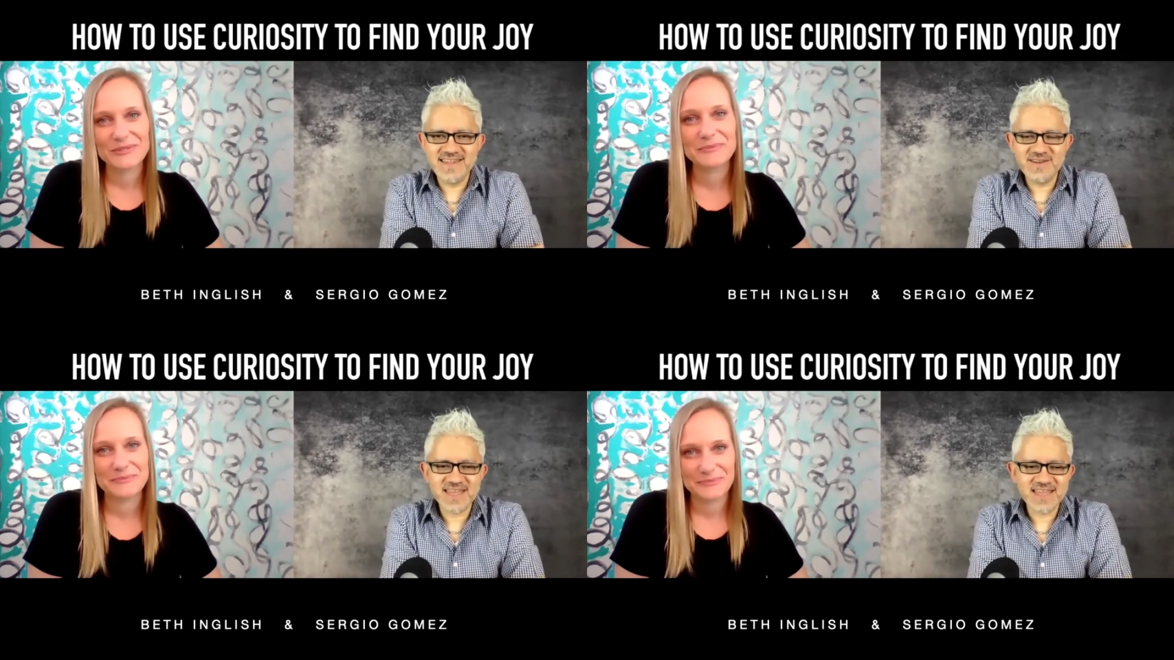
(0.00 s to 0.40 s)

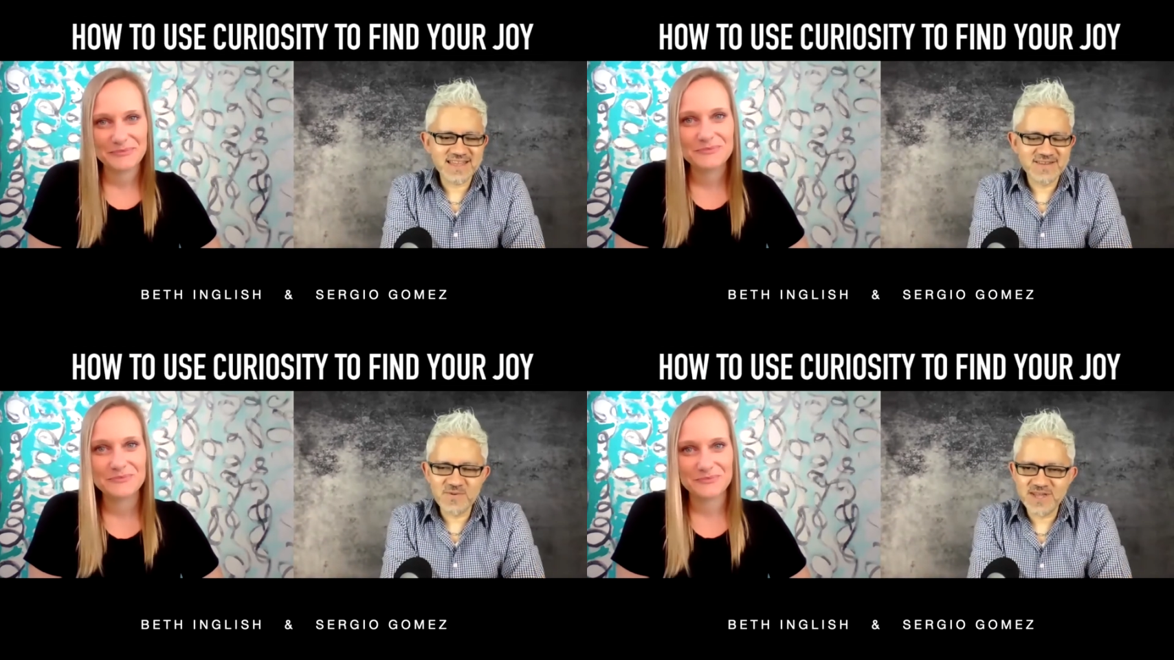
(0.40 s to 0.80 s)
Speaker 1: i can
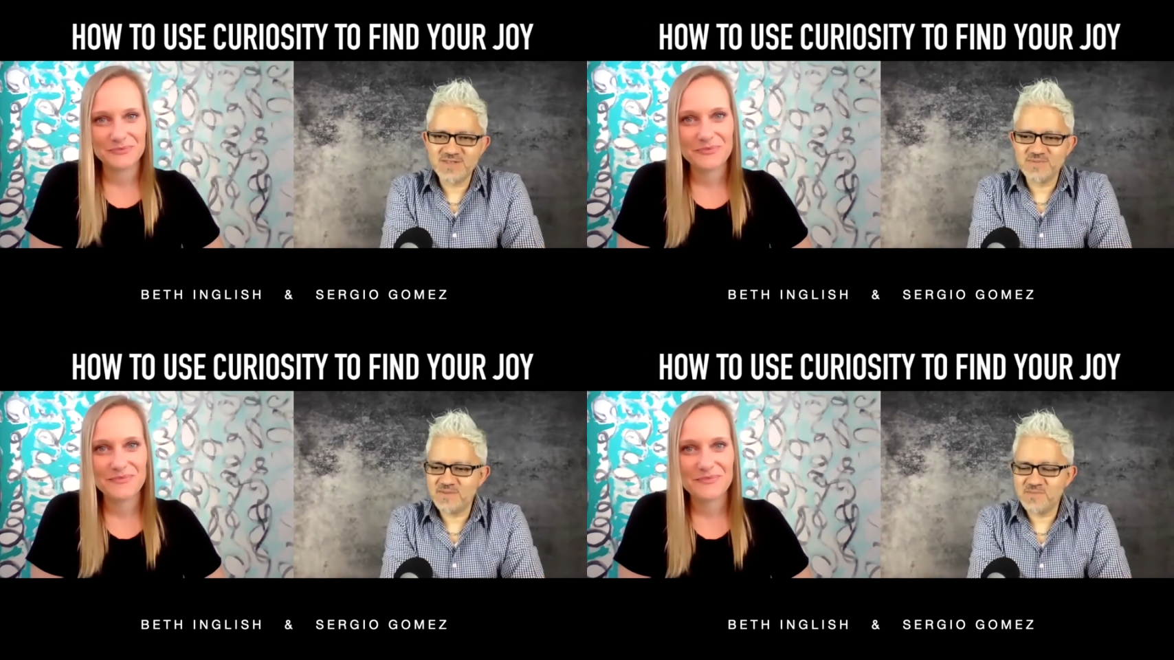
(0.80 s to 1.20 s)
wait
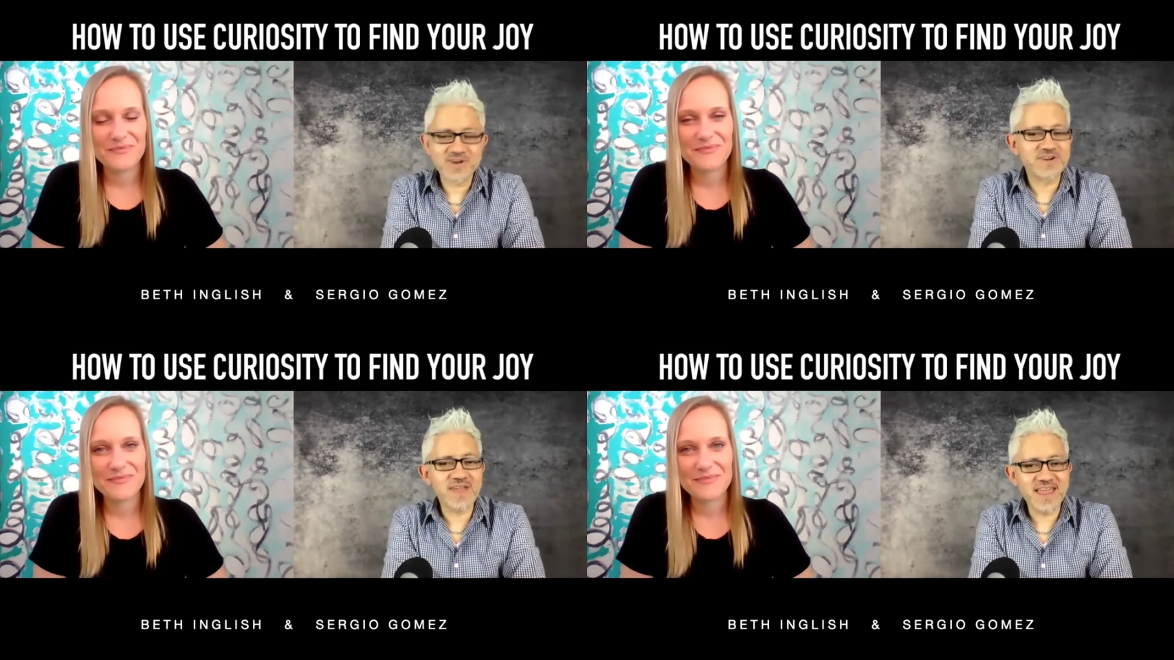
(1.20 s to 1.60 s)
to be more
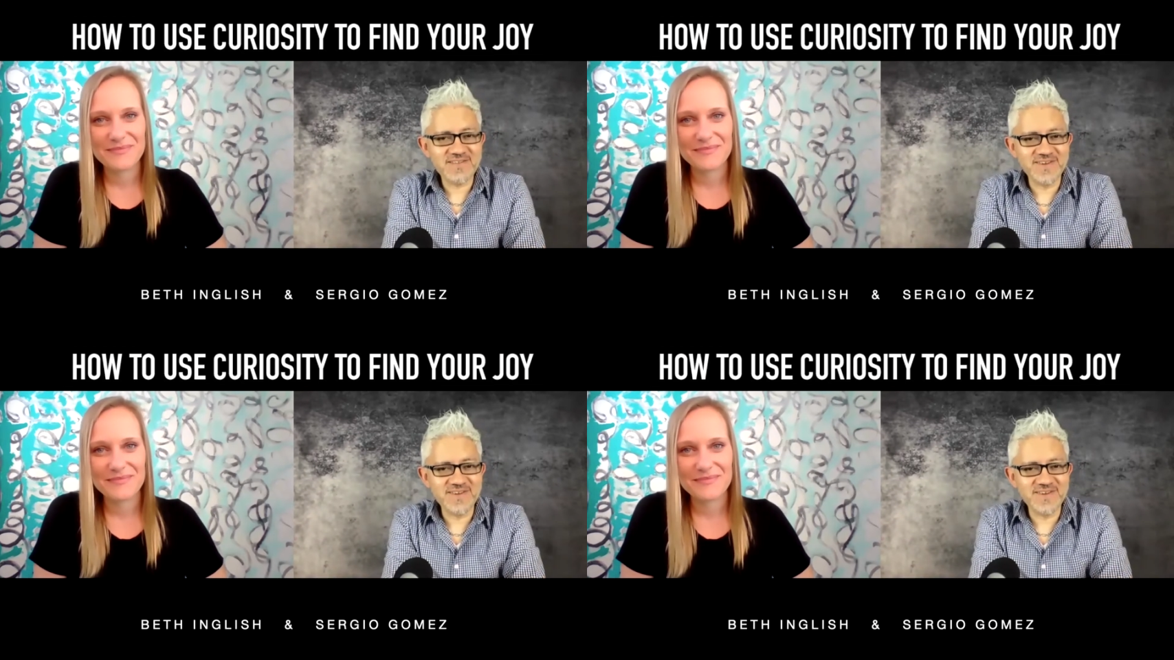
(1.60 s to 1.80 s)
creative